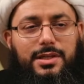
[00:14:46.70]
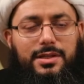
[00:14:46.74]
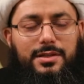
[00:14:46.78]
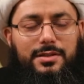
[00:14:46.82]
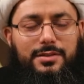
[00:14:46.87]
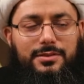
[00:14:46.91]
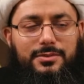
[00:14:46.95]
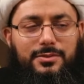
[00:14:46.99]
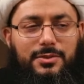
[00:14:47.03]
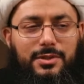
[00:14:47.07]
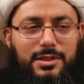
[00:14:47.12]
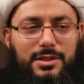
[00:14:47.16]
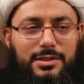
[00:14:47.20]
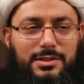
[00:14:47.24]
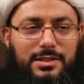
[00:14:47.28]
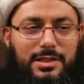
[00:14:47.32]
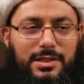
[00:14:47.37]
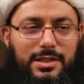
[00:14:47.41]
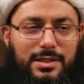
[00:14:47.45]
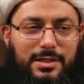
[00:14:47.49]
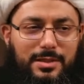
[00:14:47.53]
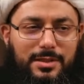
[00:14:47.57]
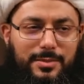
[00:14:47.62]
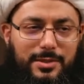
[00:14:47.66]
It's a long
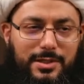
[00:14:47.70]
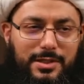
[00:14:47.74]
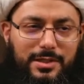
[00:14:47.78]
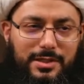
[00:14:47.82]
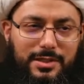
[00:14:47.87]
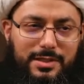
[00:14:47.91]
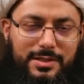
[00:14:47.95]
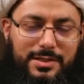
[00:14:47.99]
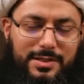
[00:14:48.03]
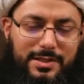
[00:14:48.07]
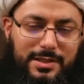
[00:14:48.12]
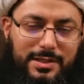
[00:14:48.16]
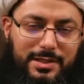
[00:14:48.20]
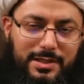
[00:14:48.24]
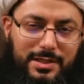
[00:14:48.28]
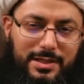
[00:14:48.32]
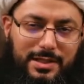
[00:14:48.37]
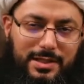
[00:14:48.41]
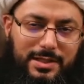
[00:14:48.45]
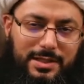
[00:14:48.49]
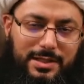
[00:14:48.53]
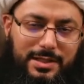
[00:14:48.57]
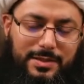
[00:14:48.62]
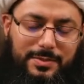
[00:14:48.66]
narration.
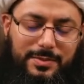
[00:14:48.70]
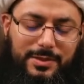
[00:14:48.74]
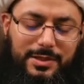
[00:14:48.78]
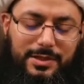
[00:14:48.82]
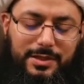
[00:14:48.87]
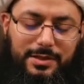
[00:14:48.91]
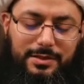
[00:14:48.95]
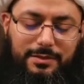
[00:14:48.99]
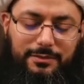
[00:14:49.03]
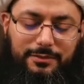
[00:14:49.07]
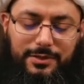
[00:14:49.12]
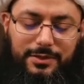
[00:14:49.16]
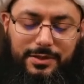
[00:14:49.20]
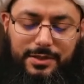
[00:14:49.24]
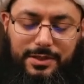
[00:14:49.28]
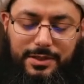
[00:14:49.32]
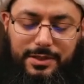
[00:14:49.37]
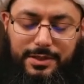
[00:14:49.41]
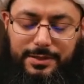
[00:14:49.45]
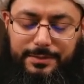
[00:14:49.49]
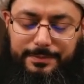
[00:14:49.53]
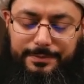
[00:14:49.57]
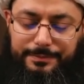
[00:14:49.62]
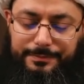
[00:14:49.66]
We
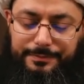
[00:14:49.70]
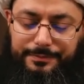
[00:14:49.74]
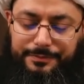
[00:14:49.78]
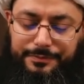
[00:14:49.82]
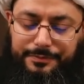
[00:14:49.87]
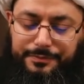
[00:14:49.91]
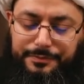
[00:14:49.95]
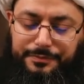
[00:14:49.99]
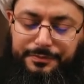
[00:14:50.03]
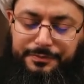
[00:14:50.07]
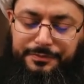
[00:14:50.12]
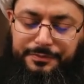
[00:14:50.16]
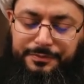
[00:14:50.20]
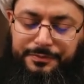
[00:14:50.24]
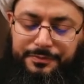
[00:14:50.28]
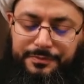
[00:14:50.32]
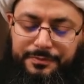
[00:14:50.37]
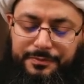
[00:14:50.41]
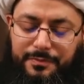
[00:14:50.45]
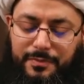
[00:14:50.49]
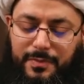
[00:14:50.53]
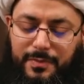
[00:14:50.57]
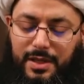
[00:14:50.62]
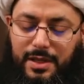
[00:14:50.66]
used it many
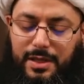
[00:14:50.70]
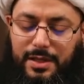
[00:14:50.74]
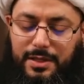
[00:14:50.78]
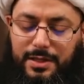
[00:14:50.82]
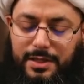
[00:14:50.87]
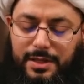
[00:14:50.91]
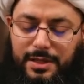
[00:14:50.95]
times